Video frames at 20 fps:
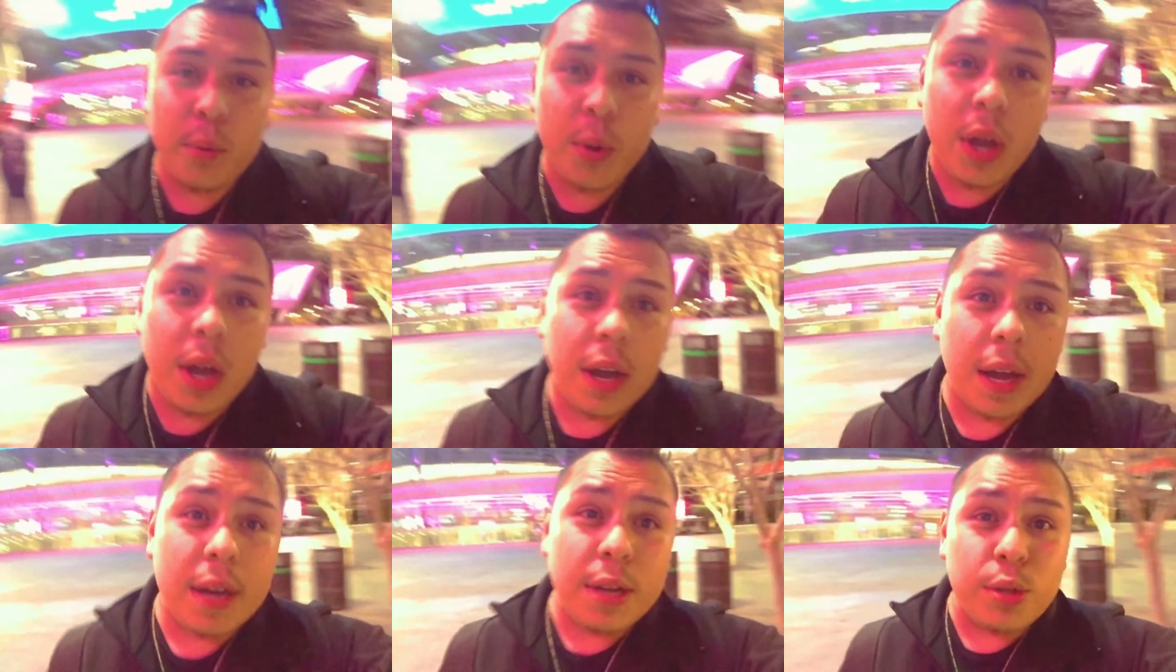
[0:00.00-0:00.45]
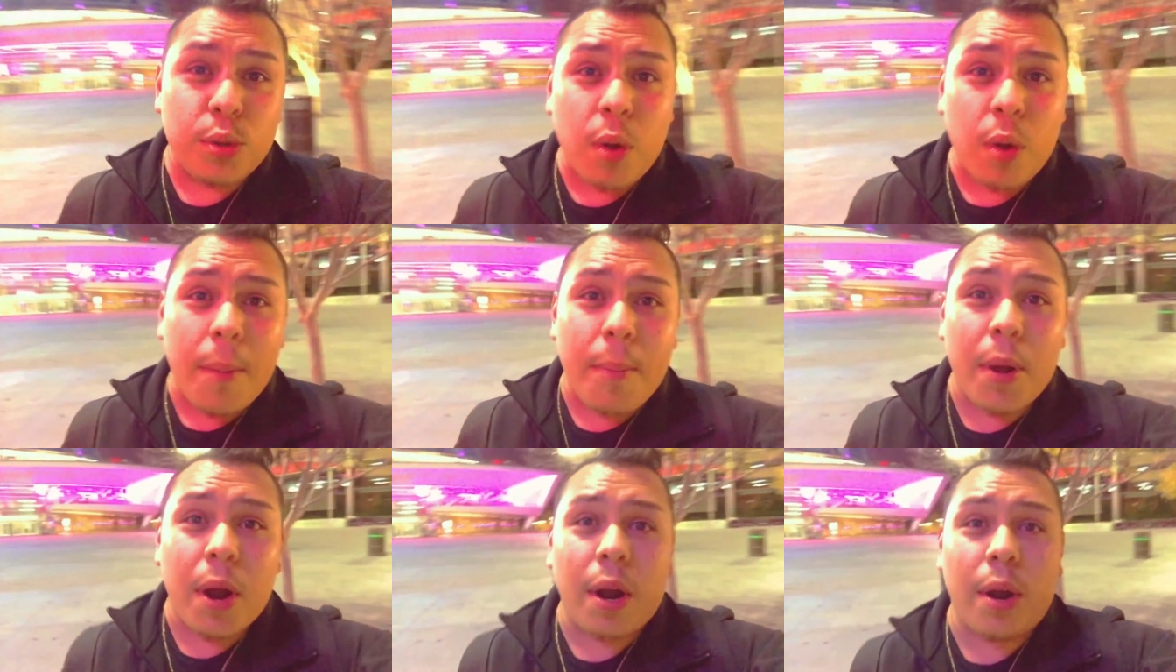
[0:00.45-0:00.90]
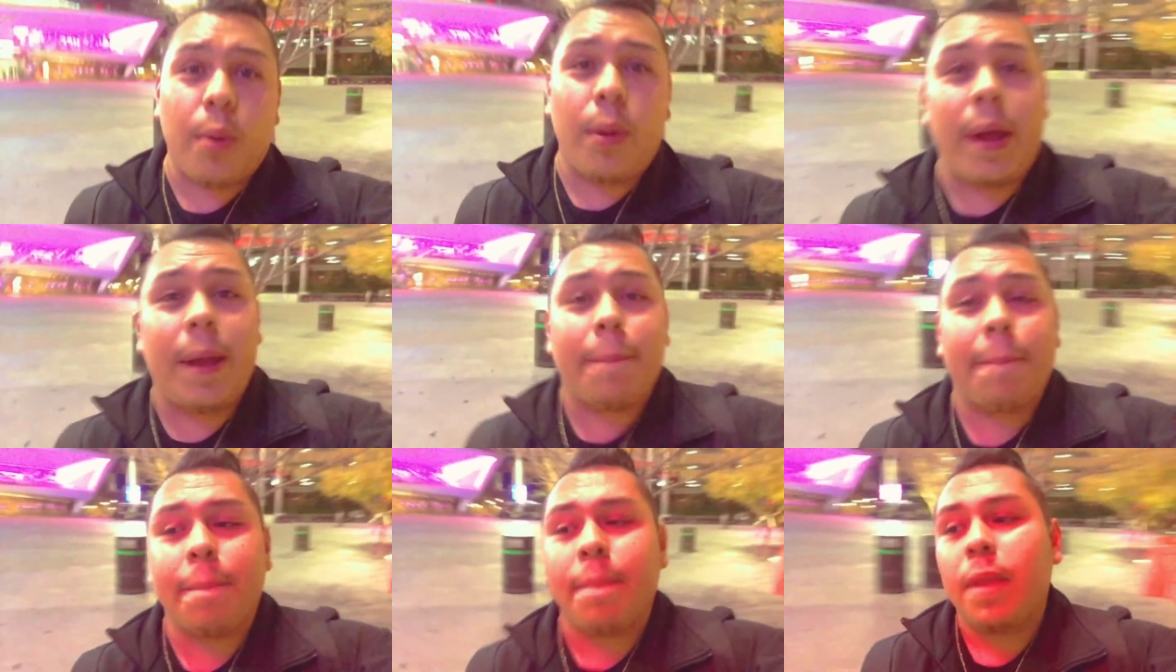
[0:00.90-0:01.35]
We all gotta do our part,
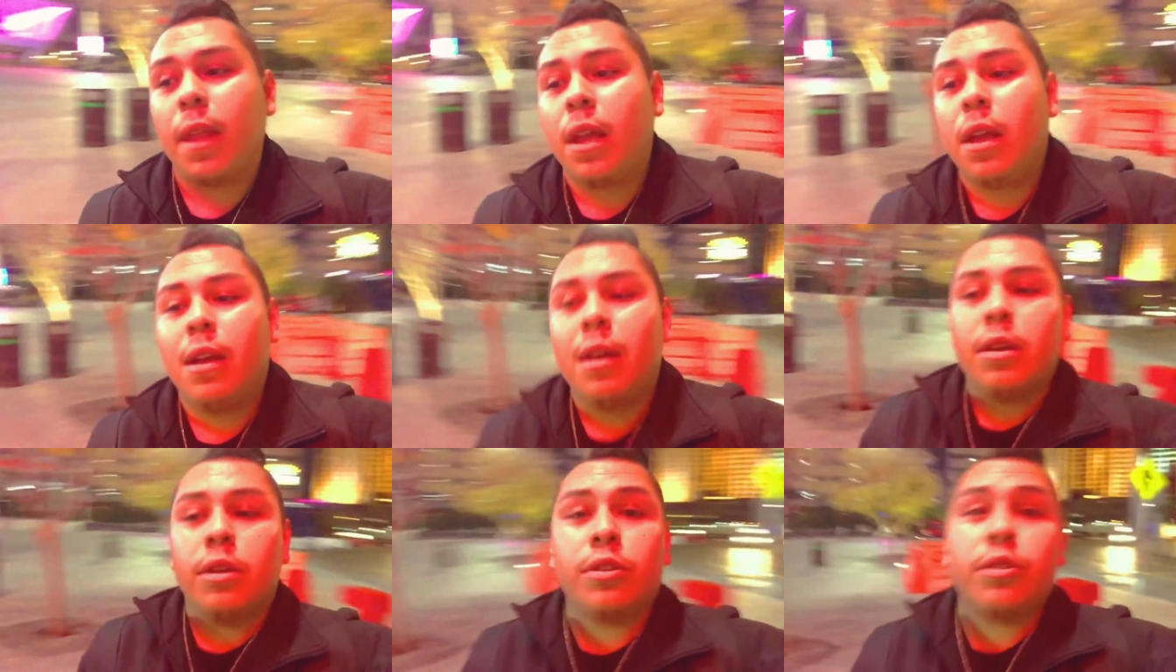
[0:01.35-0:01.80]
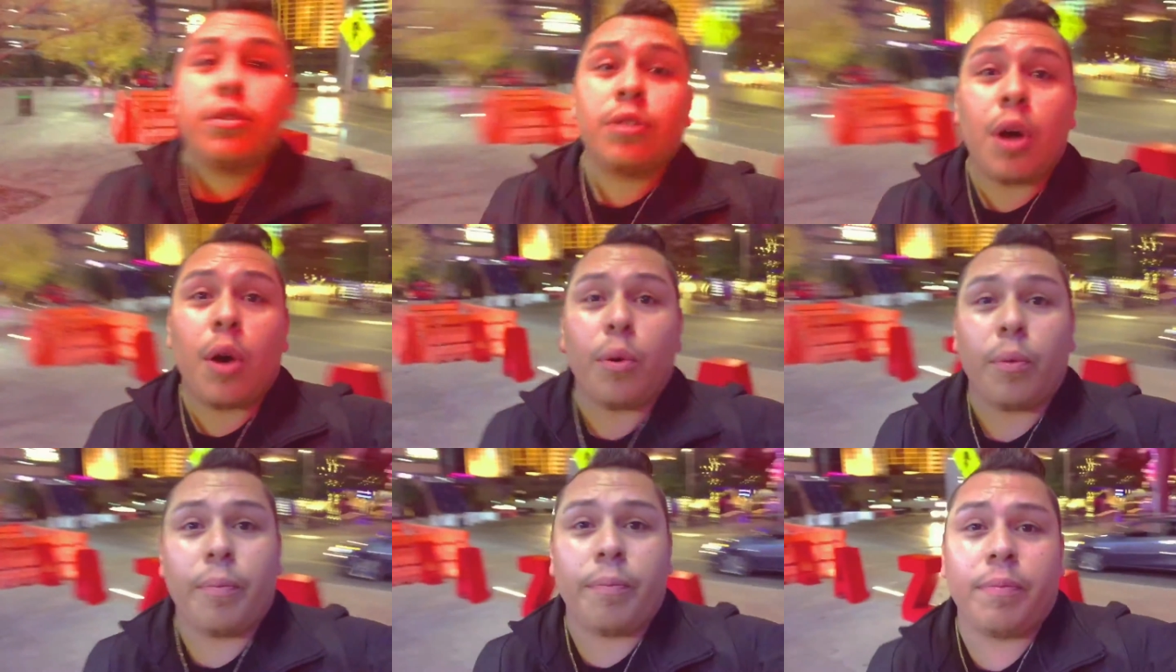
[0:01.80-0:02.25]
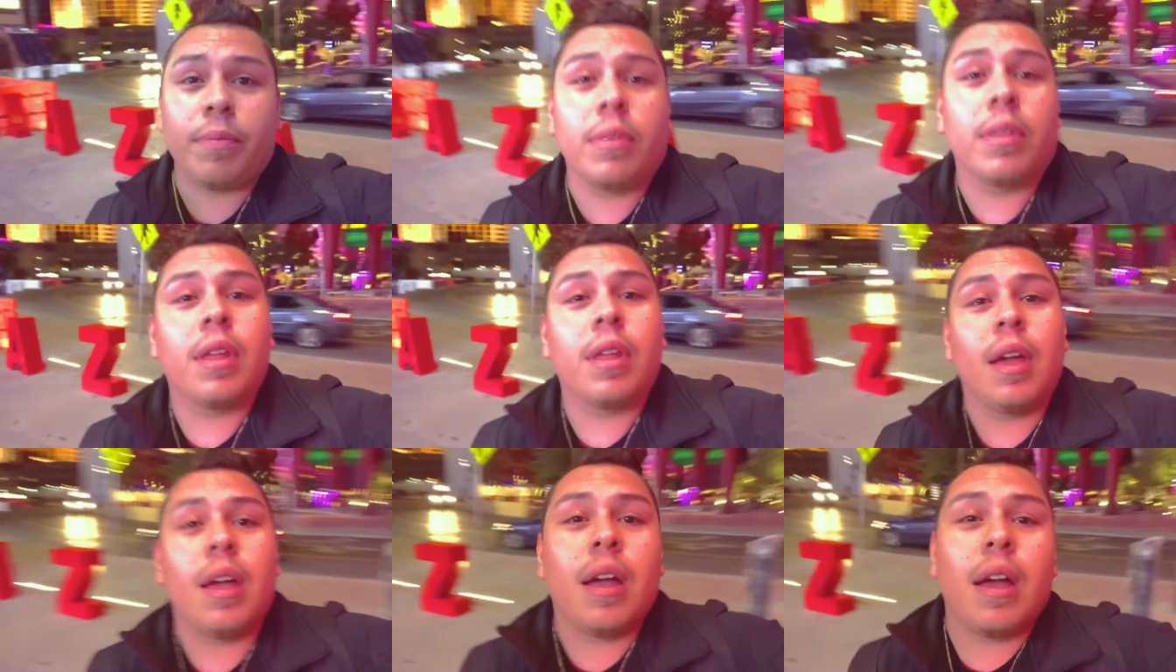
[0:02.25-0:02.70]
right? So
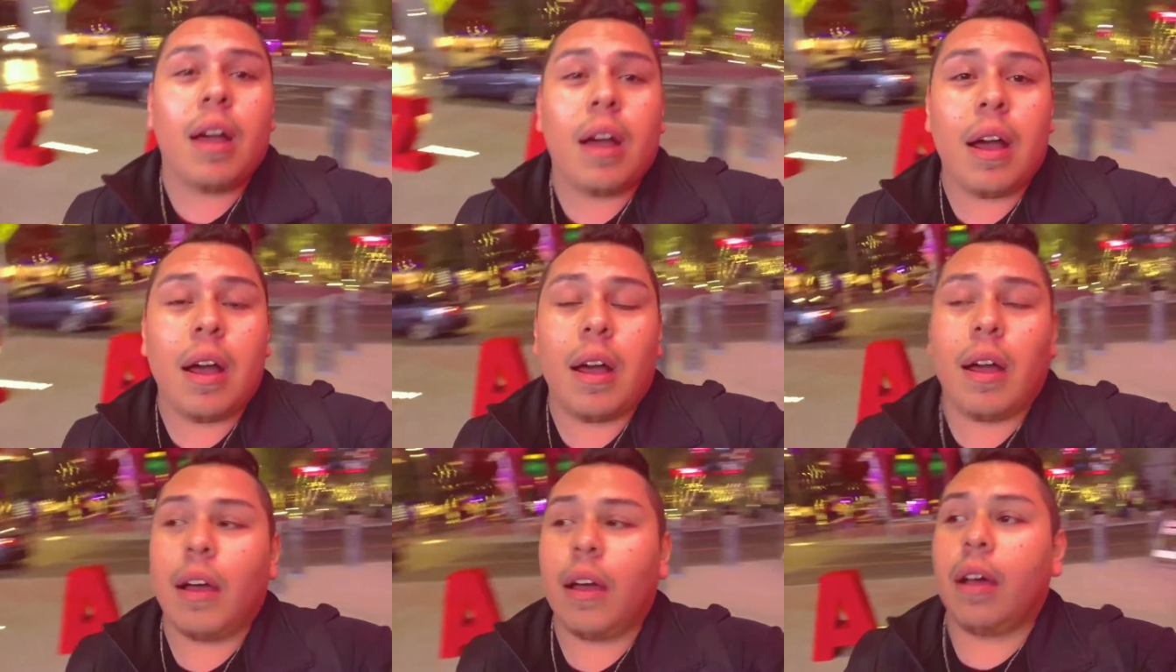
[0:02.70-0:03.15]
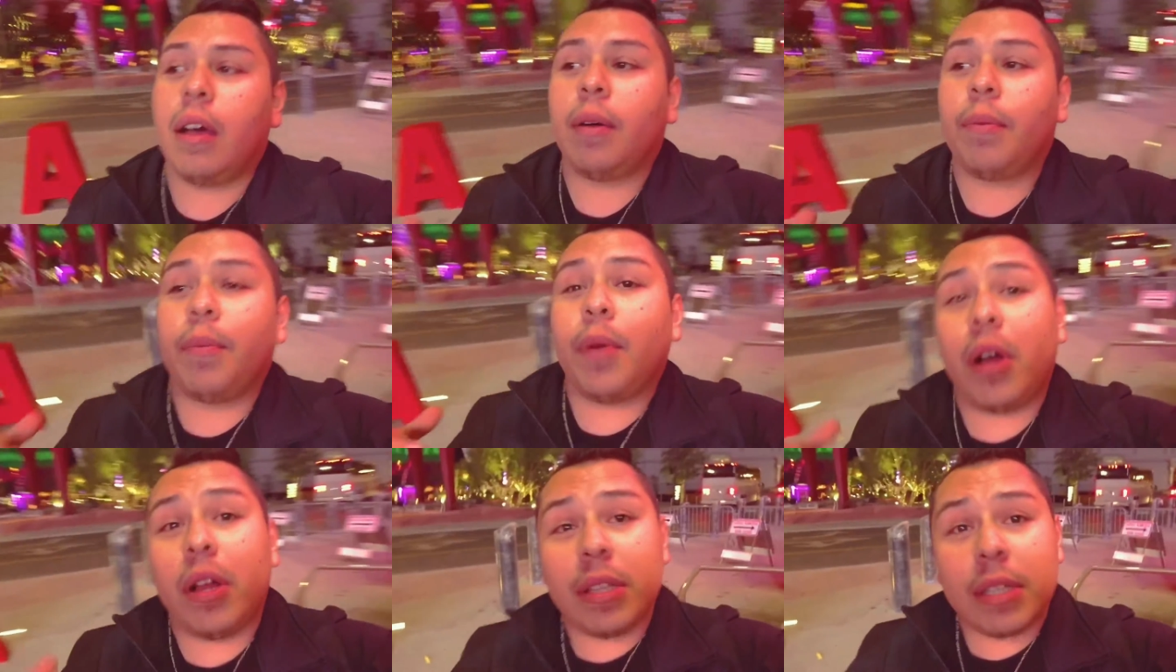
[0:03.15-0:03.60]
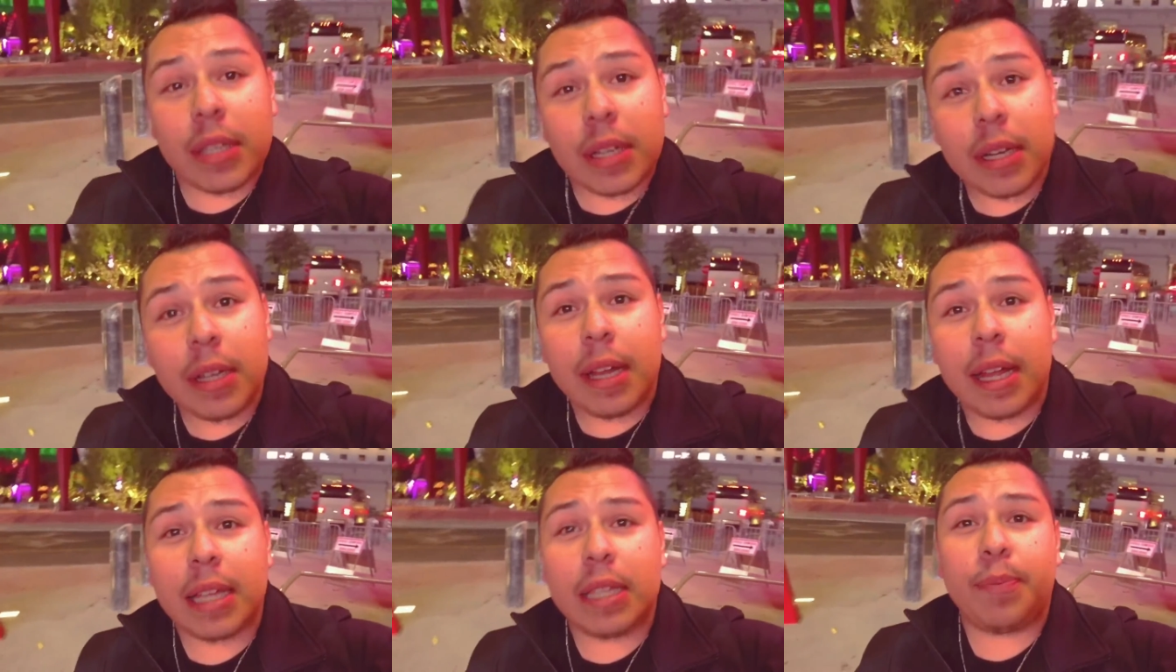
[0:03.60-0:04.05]
um, on to
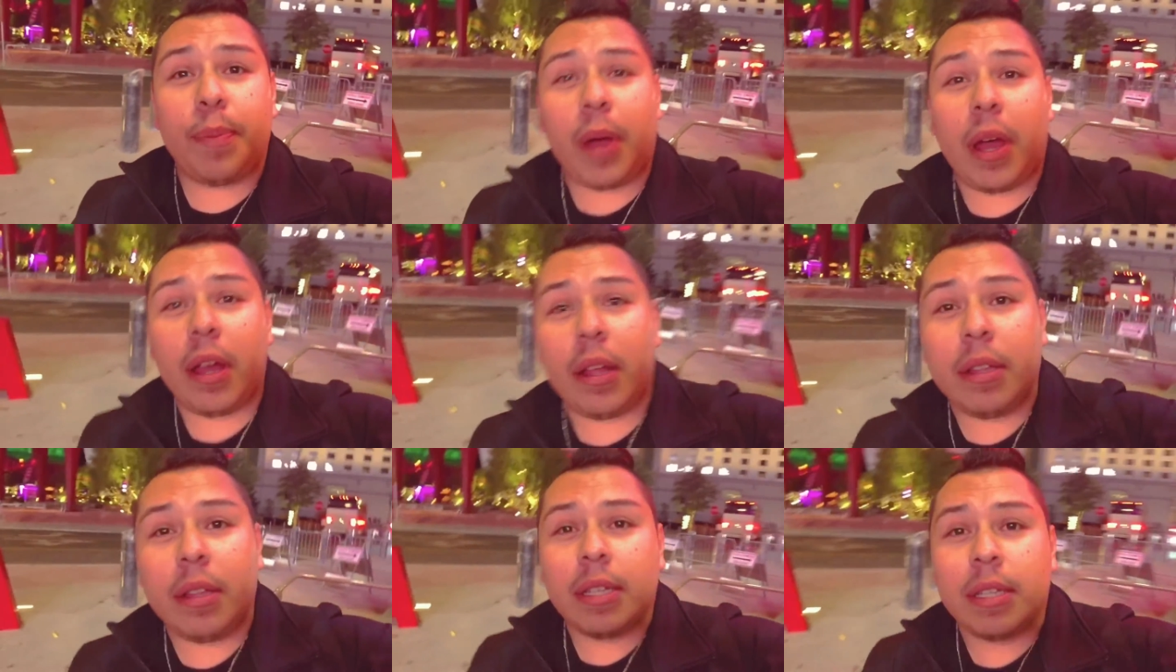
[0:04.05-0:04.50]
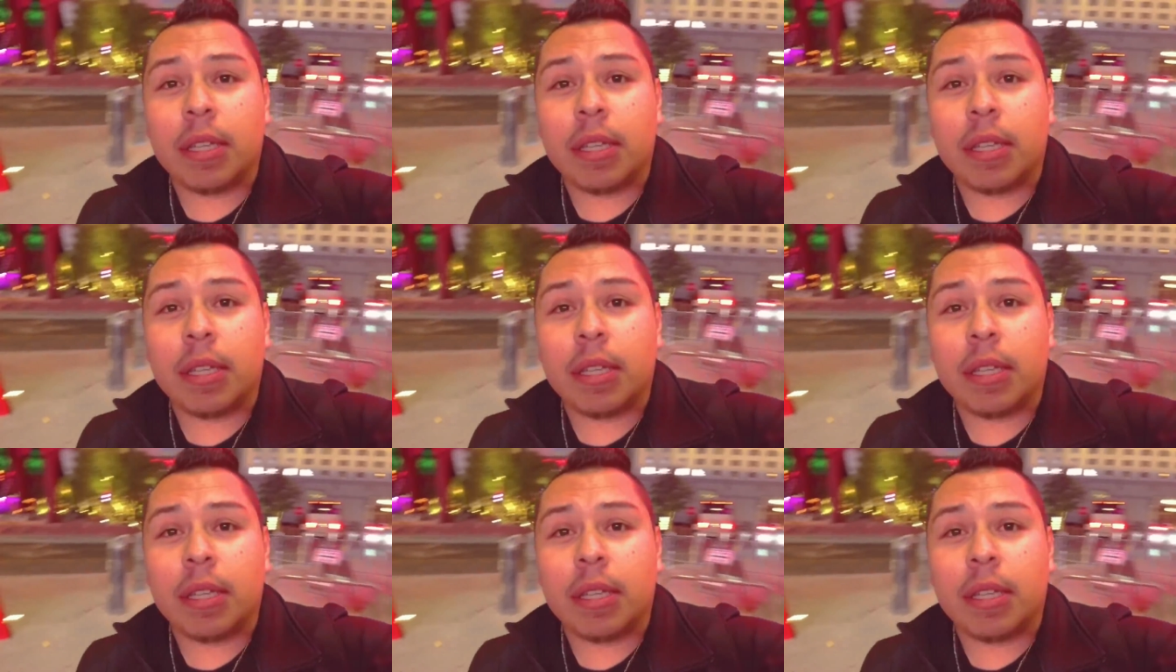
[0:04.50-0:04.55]
the next spot.